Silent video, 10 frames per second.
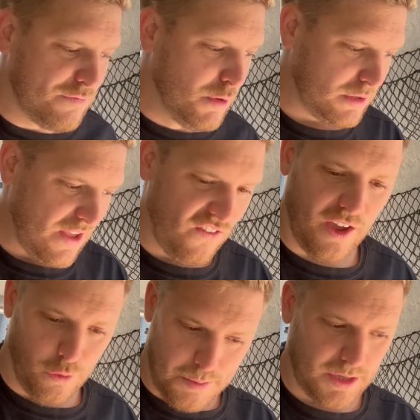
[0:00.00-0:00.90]
more
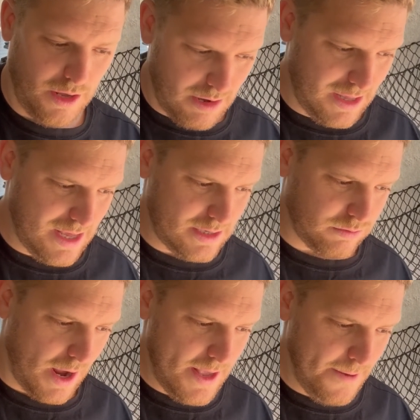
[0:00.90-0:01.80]
difficult by doing it this
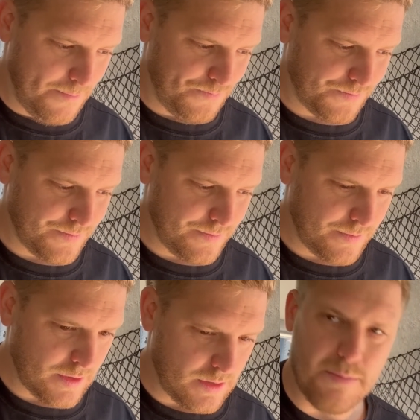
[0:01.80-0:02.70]
way
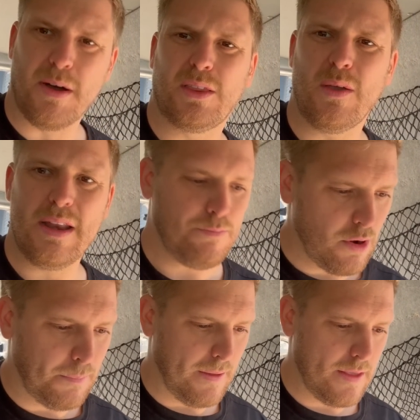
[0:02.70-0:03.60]
than by doing it
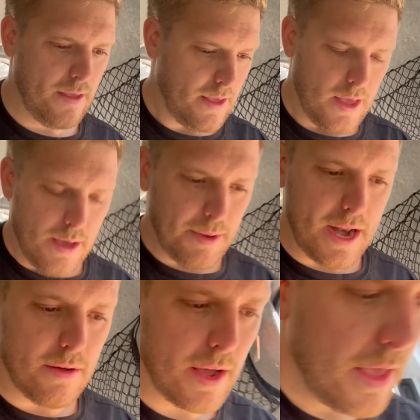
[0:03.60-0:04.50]
properly. But anyway,